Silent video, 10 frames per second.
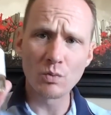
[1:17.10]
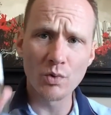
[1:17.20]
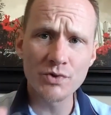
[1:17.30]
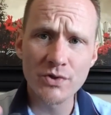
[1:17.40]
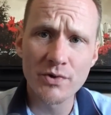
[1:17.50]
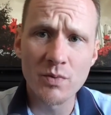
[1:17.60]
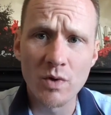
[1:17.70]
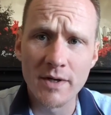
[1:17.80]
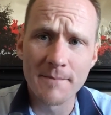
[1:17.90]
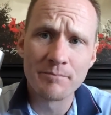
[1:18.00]
Rose
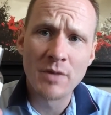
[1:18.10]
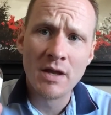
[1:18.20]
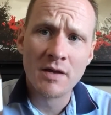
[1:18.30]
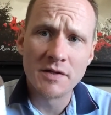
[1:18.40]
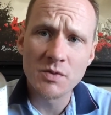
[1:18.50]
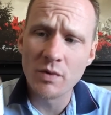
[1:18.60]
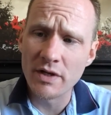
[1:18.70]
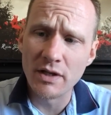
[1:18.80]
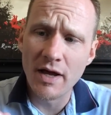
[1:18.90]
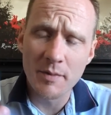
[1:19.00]
31. This is one
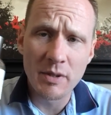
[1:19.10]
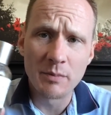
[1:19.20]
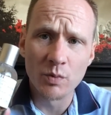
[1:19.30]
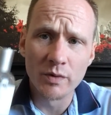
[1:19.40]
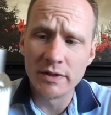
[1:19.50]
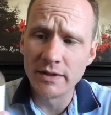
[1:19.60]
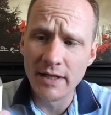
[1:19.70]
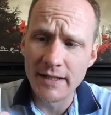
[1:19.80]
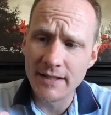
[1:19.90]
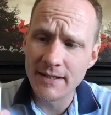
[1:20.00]
that a lot of people really
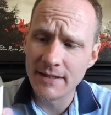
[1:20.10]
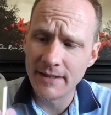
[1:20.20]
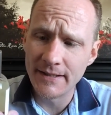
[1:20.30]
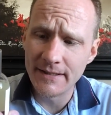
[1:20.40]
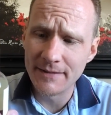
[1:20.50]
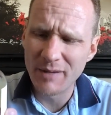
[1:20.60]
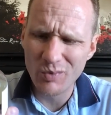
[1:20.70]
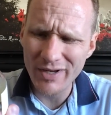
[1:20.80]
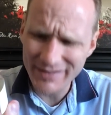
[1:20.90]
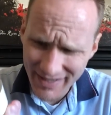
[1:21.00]
like. Um,
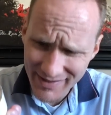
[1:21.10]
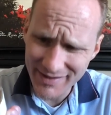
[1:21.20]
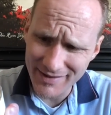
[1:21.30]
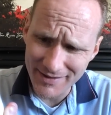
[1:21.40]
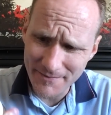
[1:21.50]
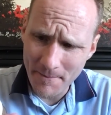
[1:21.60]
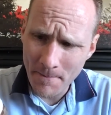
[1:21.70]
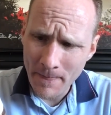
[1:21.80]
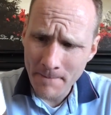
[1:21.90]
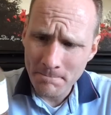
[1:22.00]
and when I tested it,
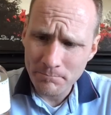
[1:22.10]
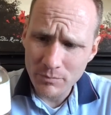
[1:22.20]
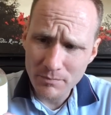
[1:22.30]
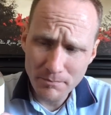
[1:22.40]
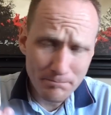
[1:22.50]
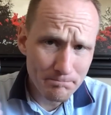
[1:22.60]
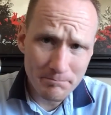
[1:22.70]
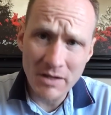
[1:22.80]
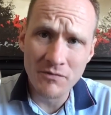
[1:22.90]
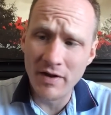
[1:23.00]

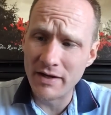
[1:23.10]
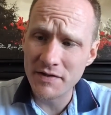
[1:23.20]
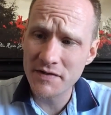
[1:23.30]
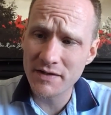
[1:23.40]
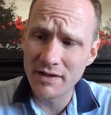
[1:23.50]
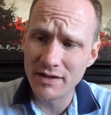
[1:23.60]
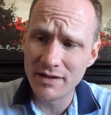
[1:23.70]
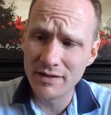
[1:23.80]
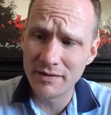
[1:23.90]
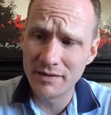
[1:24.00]
in Vegas.
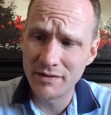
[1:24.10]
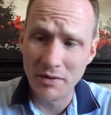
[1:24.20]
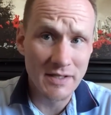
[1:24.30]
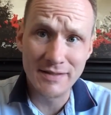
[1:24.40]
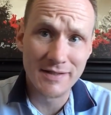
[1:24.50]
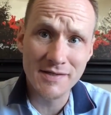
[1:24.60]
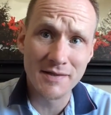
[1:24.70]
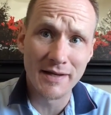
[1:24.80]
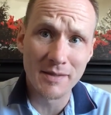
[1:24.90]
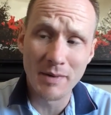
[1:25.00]
Uh, you know, I didn't
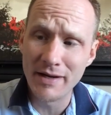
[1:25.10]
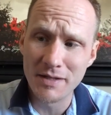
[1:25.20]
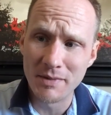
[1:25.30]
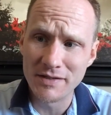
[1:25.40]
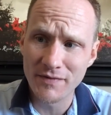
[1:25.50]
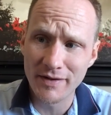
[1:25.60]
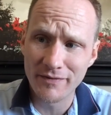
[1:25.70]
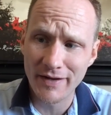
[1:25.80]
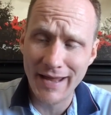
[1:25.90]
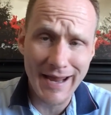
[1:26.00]
dislike it by any means. If I,
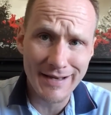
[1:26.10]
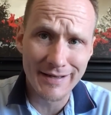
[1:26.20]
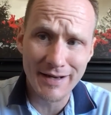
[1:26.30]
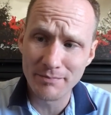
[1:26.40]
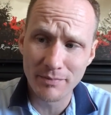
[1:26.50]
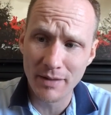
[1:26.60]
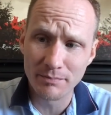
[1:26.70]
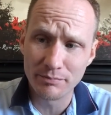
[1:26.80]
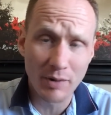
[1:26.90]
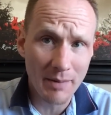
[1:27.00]
if I hated it, I, I
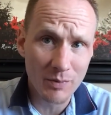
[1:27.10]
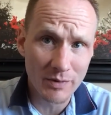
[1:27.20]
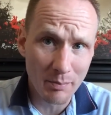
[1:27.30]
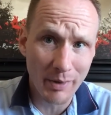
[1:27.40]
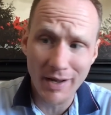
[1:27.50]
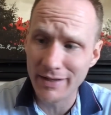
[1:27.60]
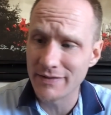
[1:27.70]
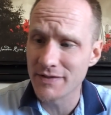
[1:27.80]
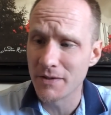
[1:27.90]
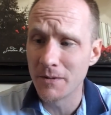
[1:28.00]
probably wouldn't have bought
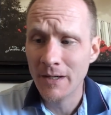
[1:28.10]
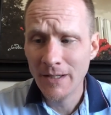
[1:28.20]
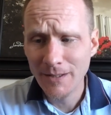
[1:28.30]
it. So,